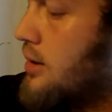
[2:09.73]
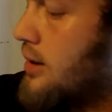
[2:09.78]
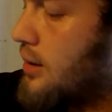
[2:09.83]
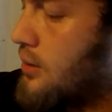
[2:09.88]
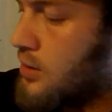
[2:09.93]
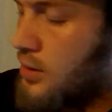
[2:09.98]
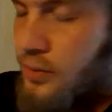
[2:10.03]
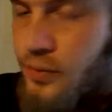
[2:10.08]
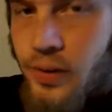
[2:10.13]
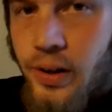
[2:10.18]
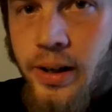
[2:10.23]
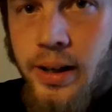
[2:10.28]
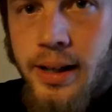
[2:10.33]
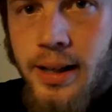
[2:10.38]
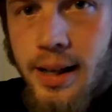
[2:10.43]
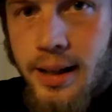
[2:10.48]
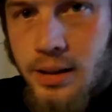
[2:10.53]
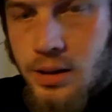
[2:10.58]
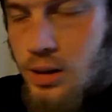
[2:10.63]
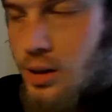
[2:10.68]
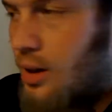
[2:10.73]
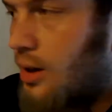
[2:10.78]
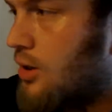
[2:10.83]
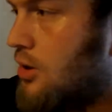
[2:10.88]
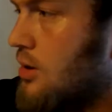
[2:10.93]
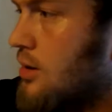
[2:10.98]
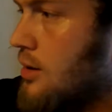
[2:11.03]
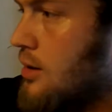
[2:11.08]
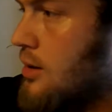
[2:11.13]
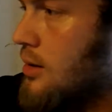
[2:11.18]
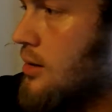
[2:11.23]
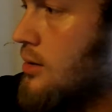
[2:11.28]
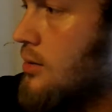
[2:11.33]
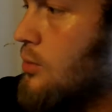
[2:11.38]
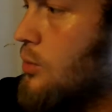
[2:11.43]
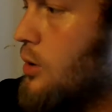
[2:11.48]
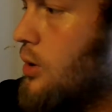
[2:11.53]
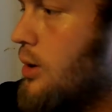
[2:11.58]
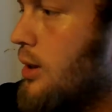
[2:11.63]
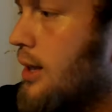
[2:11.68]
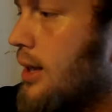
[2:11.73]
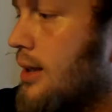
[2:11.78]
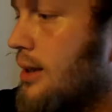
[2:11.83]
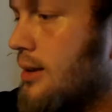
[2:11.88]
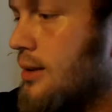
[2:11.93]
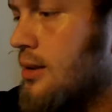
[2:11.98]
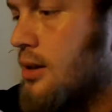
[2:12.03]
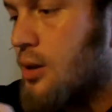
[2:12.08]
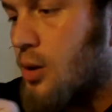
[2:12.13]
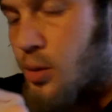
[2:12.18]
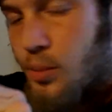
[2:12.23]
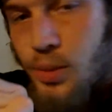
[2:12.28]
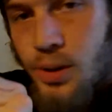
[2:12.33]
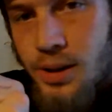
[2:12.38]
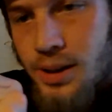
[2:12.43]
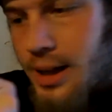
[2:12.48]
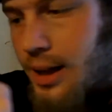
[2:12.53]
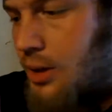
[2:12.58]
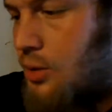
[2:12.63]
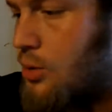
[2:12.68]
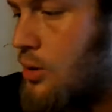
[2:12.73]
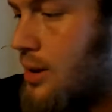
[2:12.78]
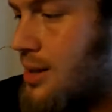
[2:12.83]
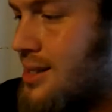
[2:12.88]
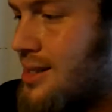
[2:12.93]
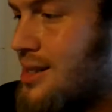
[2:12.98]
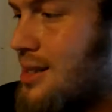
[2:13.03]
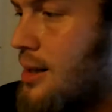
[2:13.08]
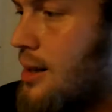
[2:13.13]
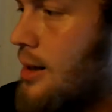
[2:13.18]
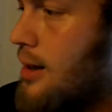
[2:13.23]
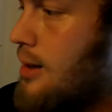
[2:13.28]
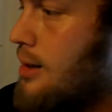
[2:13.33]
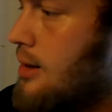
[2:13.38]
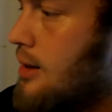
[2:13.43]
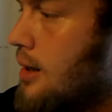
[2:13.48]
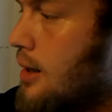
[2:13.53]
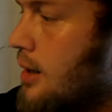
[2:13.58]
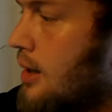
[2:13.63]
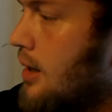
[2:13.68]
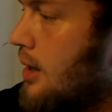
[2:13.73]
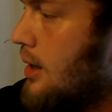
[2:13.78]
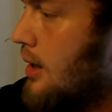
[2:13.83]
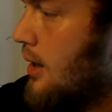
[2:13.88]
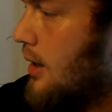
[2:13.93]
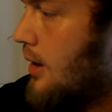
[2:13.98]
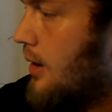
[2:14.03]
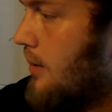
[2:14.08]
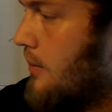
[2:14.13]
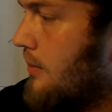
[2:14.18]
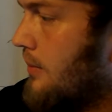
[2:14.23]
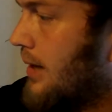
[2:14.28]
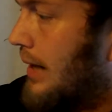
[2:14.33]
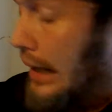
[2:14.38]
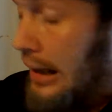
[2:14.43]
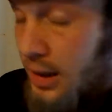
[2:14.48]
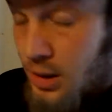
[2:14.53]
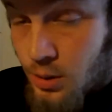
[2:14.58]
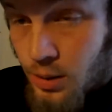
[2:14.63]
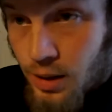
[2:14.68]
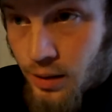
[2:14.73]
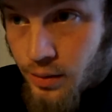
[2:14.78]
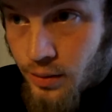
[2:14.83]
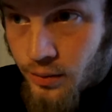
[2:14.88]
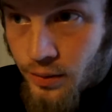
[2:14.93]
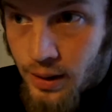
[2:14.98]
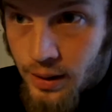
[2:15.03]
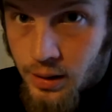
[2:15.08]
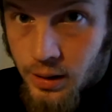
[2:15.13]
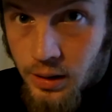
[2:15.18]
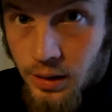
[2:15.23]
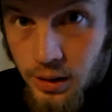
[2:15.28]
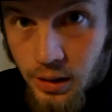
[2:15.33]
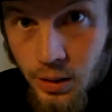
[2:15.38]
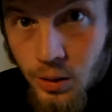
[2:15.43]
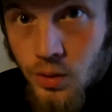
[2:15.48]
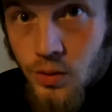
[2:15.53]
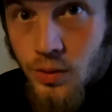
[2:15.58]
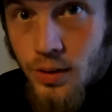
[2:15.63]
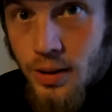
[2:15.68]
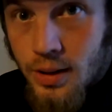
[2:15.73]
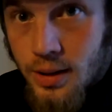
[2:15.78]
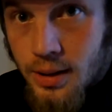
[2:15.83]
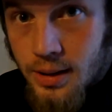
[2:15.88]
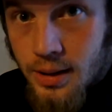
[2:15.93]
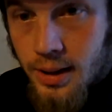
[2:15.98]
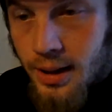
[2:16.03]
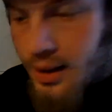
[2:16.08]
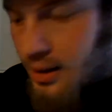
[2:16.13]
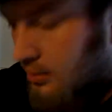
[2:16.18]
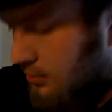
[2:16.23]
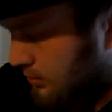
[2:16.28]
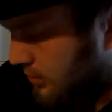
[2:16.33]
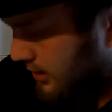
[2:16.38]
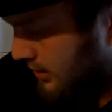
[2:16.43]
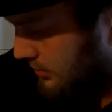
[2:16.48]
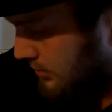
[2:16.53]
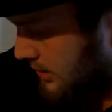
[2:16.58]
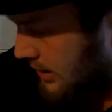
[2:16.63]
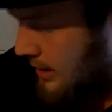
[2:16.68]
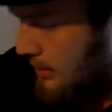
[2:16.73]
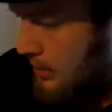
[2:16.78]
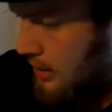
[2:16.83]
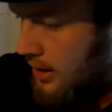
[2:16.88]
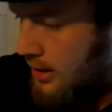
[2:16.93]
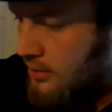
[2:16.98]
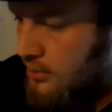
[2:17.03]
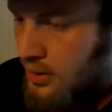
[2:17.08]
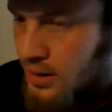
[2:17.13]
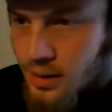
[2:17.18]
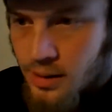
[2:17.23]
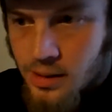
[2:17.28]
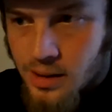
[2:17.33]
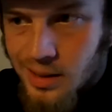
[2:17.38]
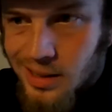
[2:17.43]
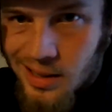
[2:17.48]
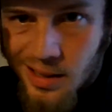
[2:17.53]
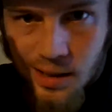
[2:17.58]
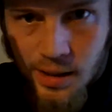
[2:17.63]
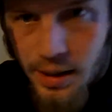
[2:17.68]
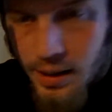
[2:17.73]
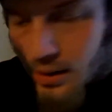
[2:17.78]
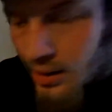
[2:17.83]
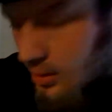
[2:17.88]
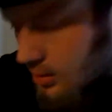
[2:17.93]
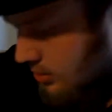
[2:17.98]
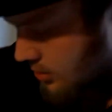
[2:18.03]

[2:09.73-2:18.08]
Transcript: I thought was a very nice touch. And when you get it, the notebook's actually inside. I actually haven't found a use for this yet, but I'm keeping it because it's a nice